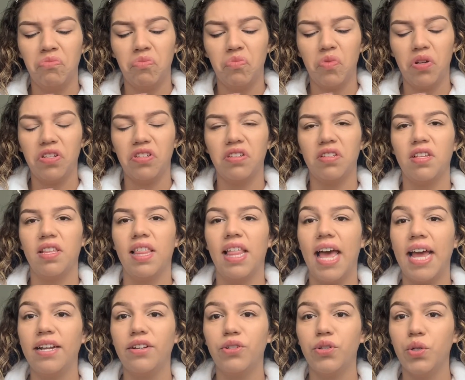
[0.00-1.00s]
which is
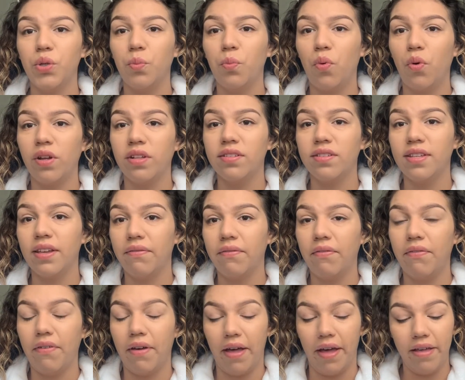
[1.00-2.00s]
light
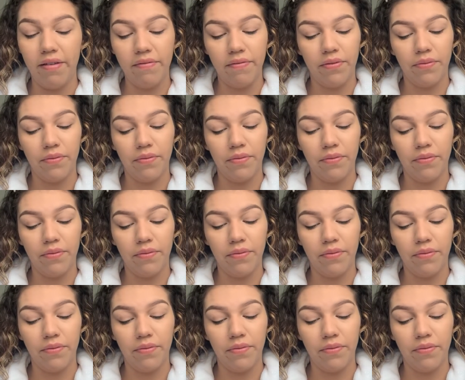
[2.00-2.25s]
2.75.